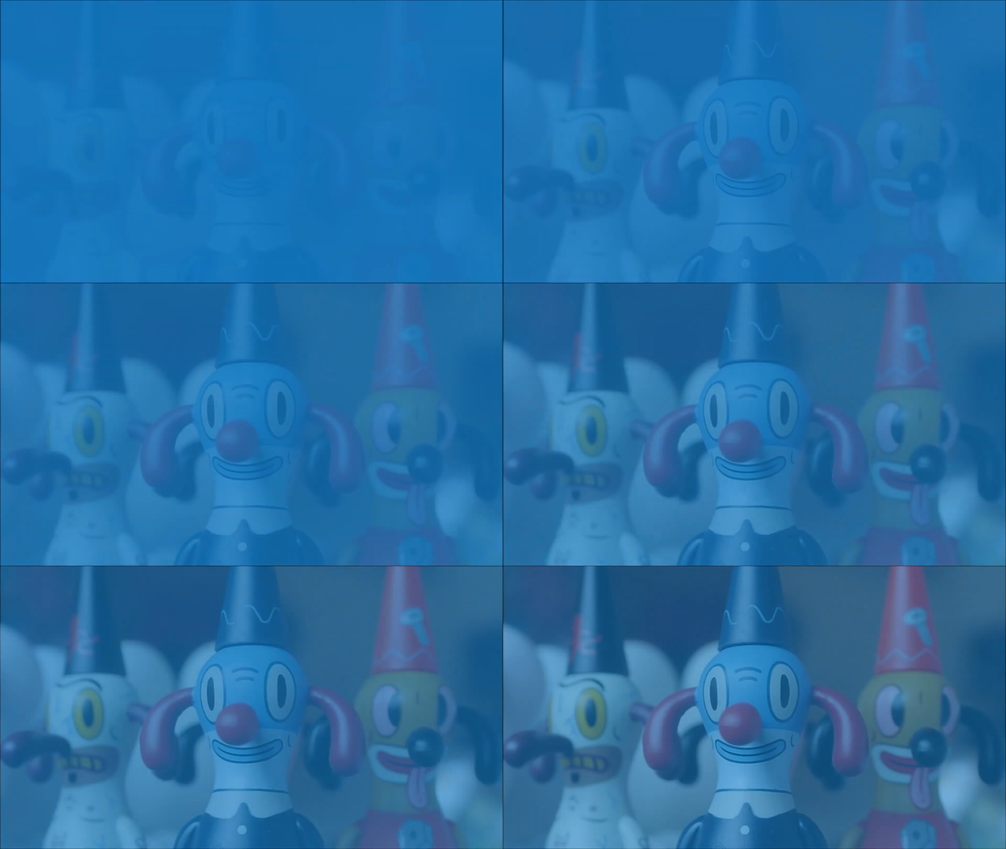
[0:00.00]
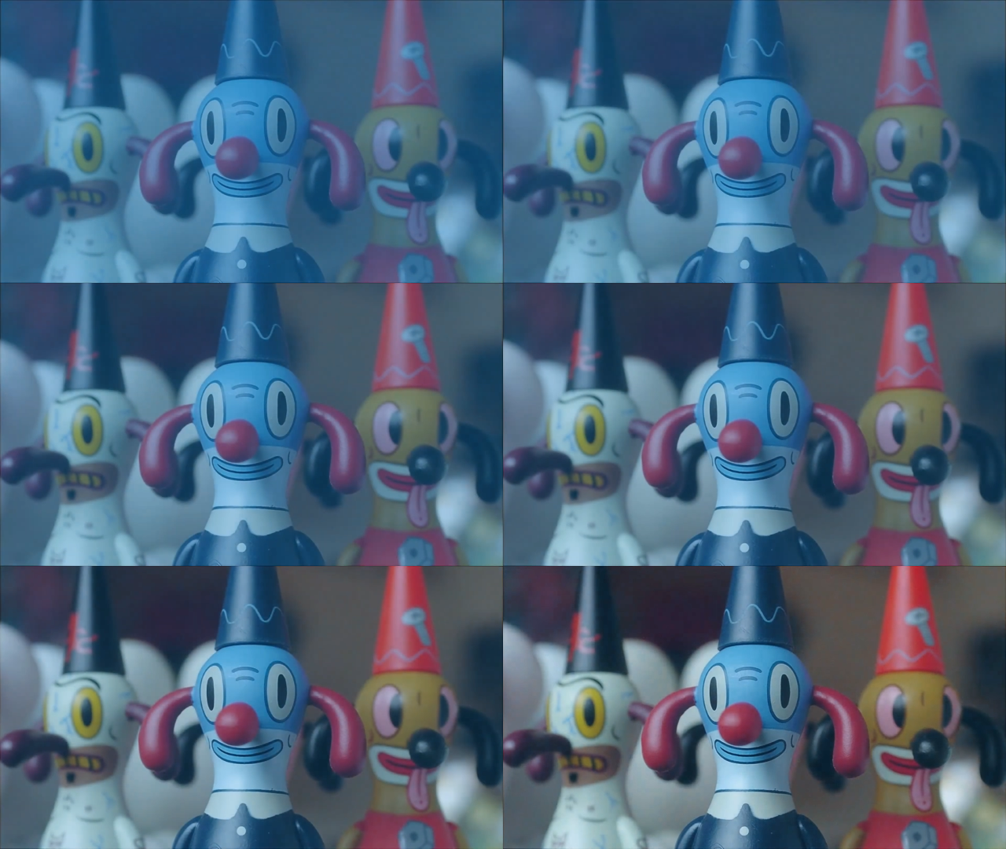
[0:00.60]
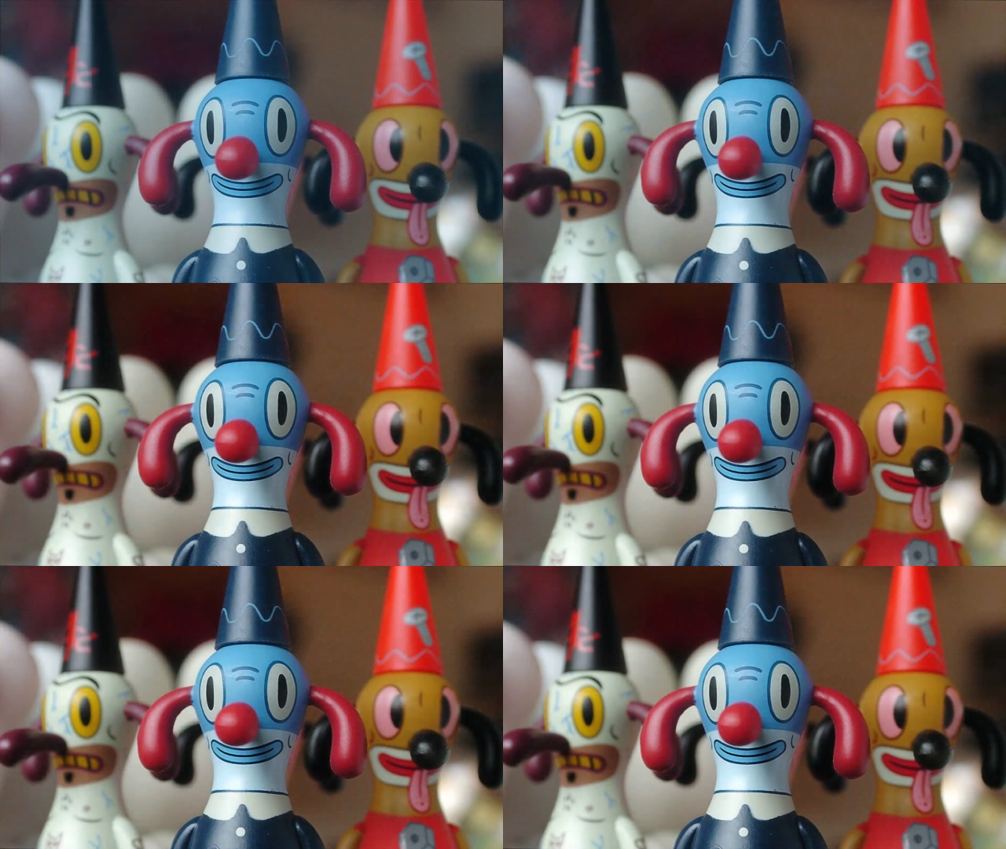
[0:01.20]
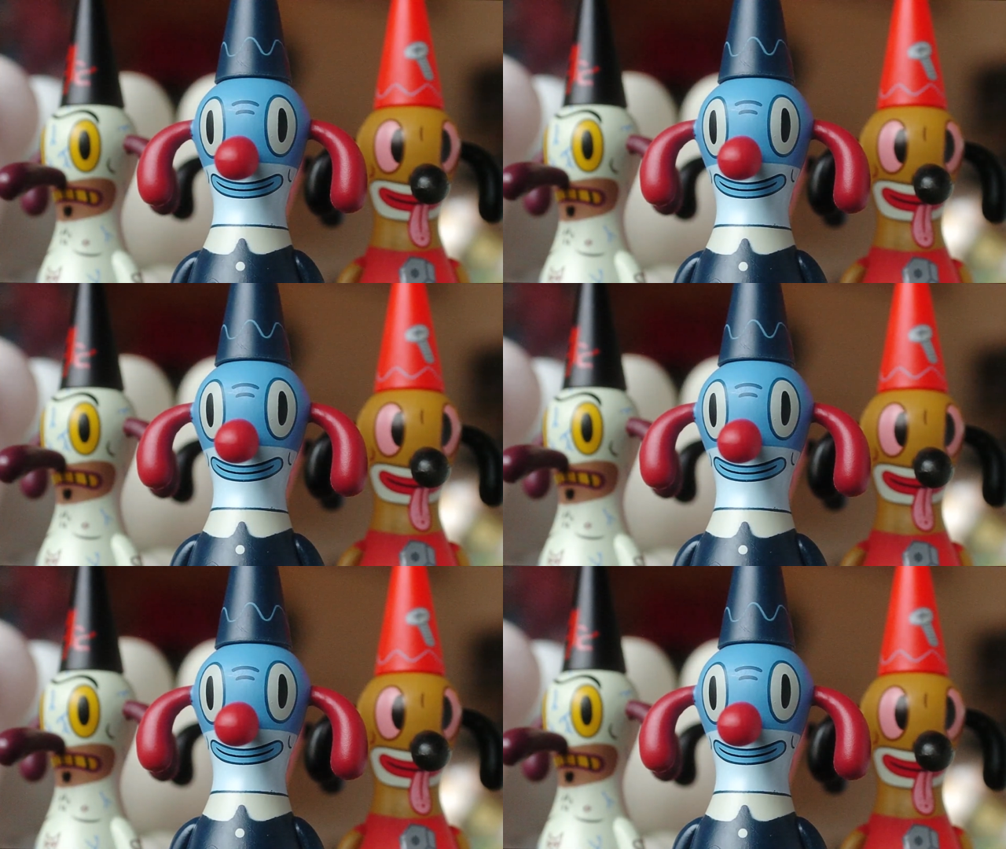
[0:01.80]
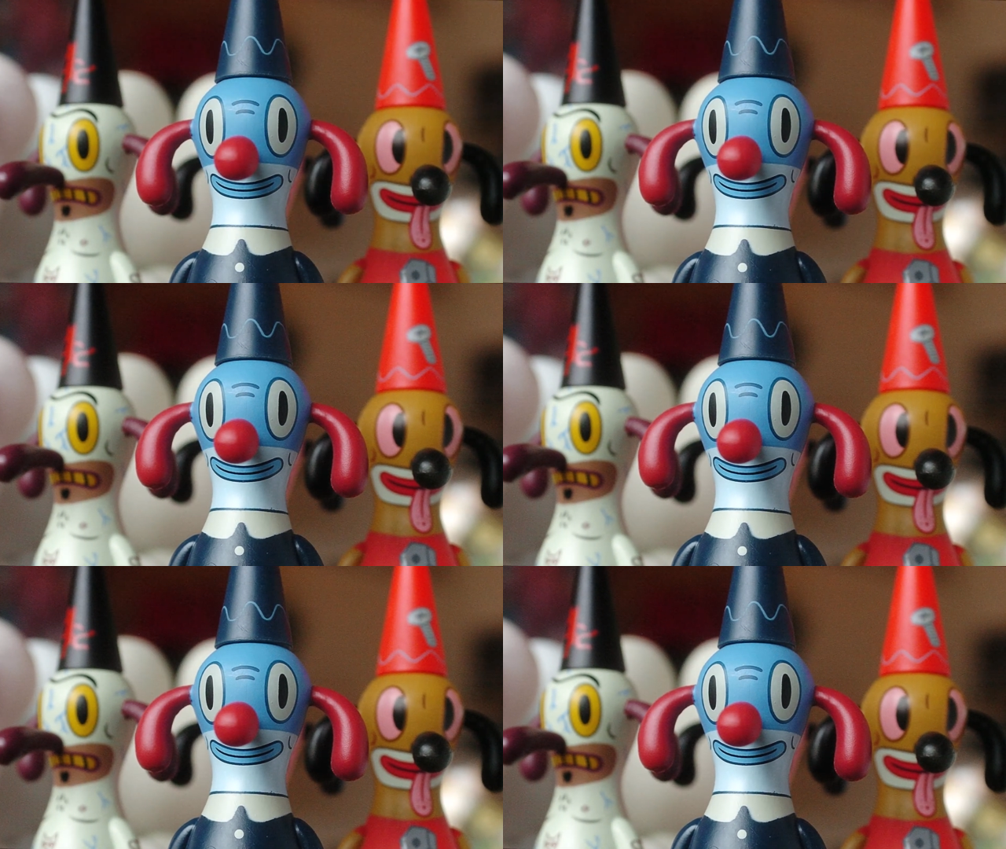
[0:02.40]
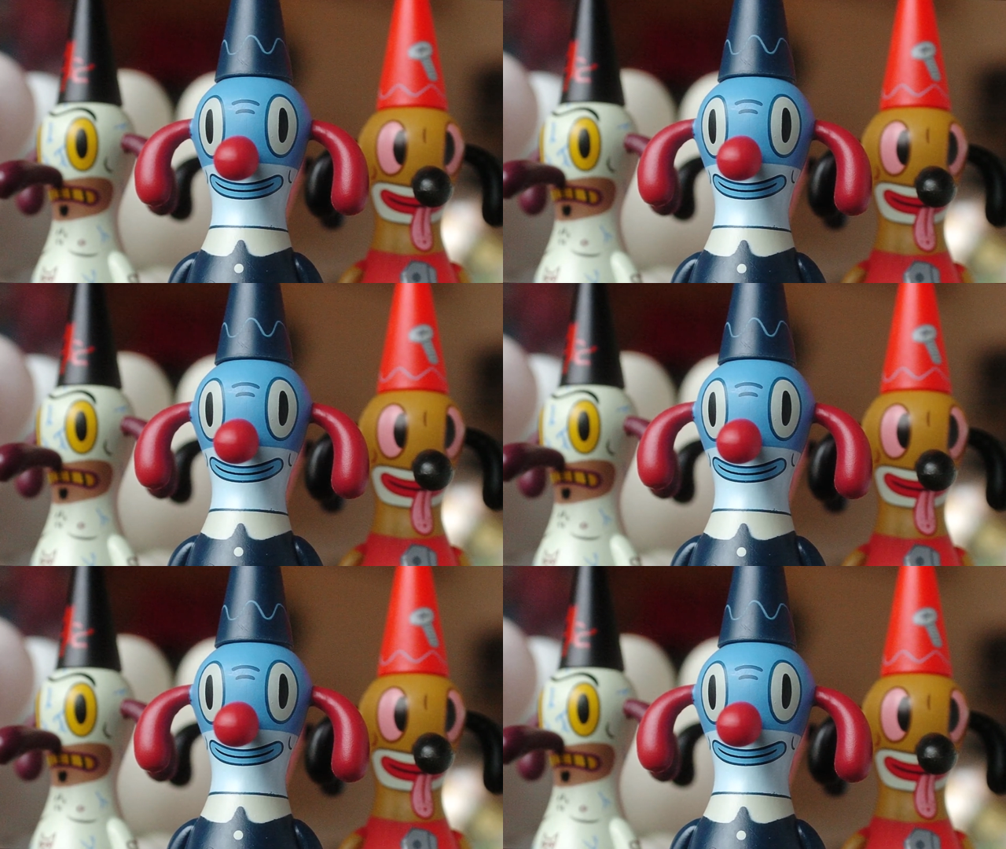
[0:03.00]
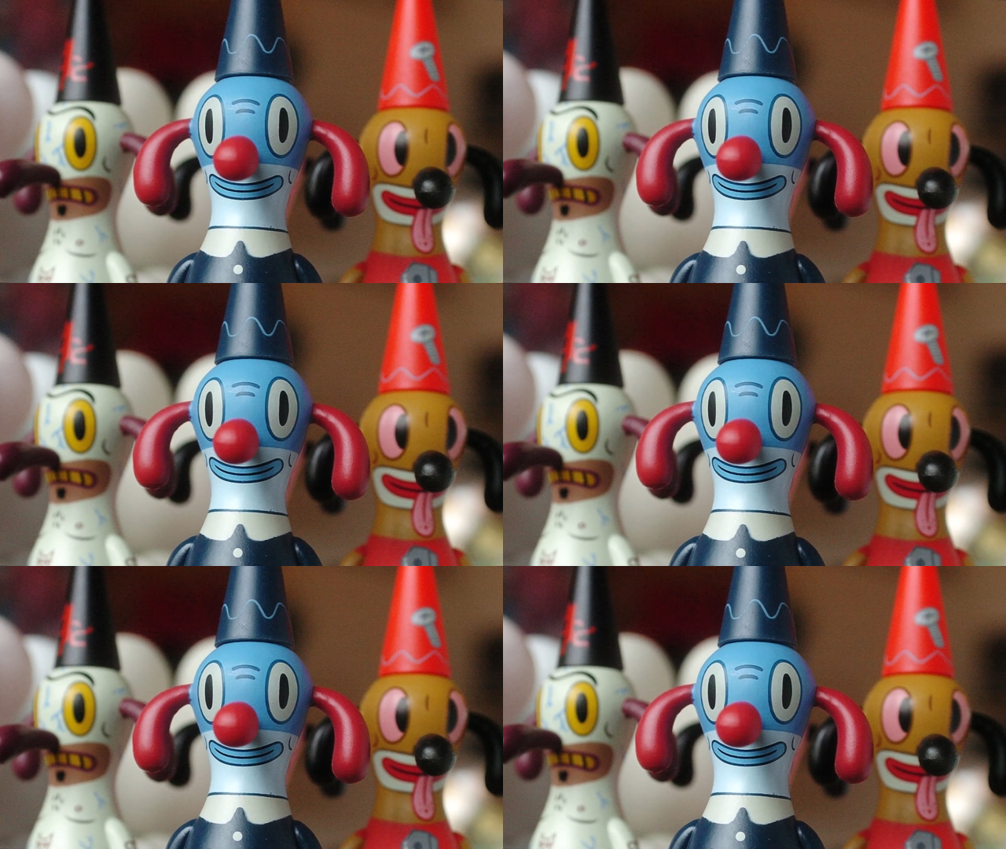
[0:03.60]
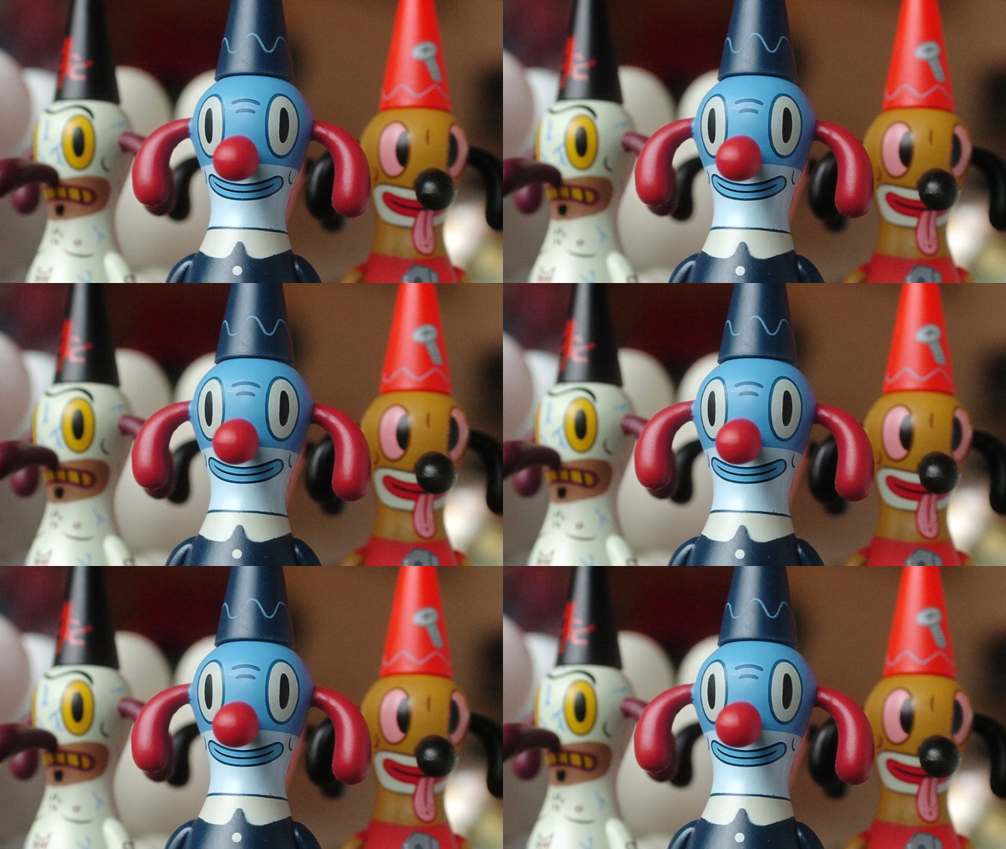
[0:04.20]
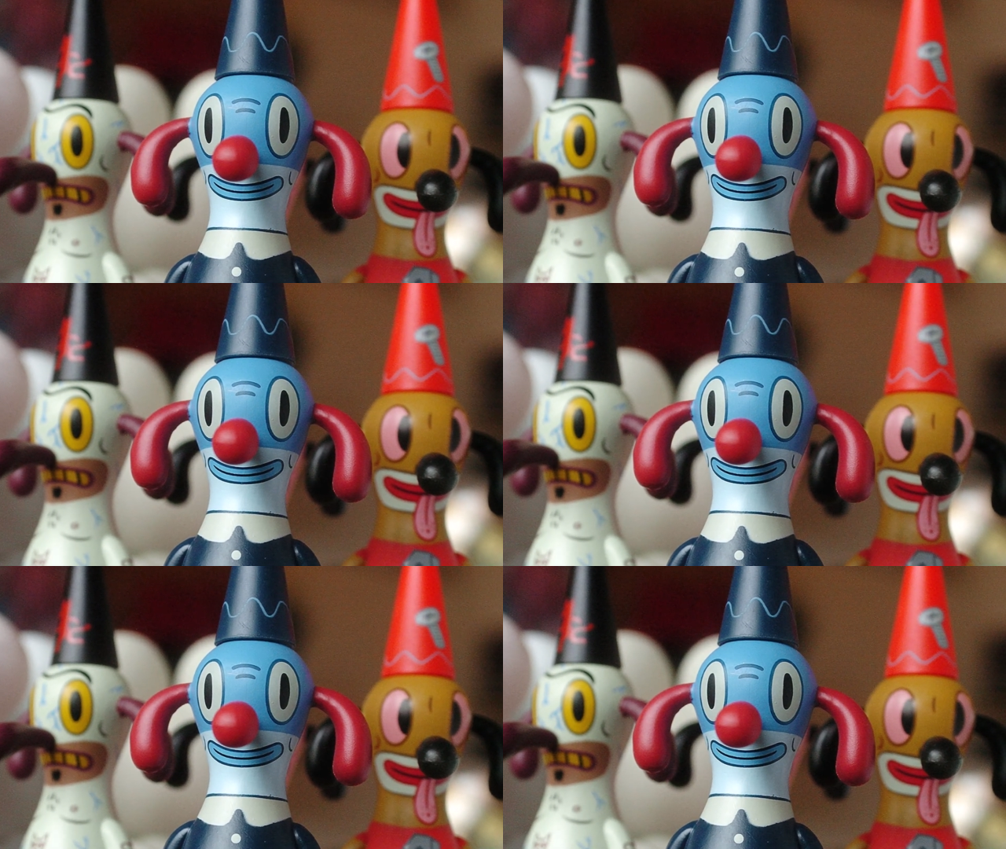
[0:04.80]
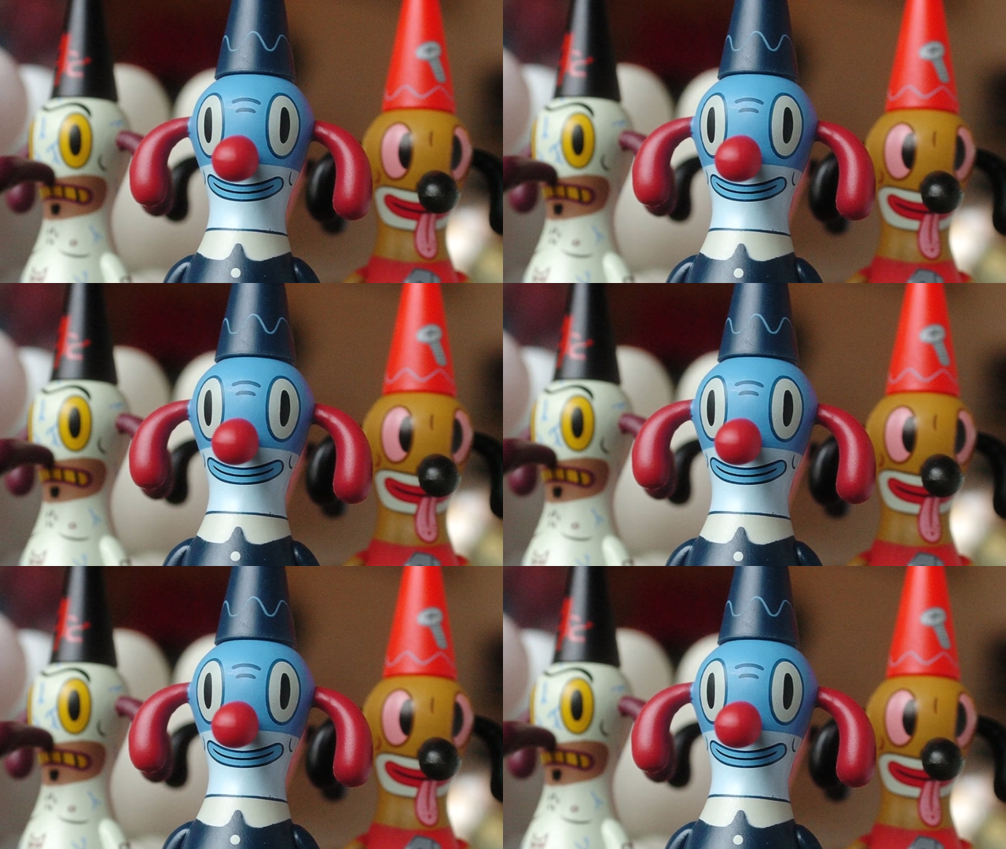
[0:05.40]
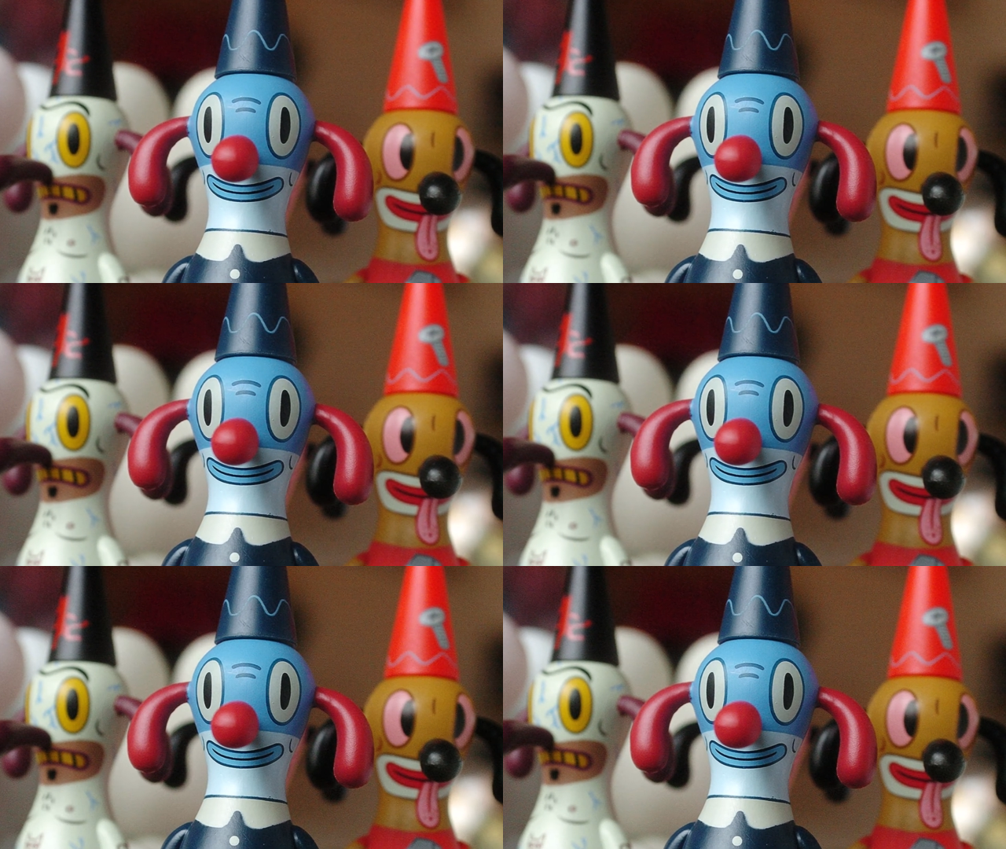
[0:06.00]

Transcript: (no speaker visible)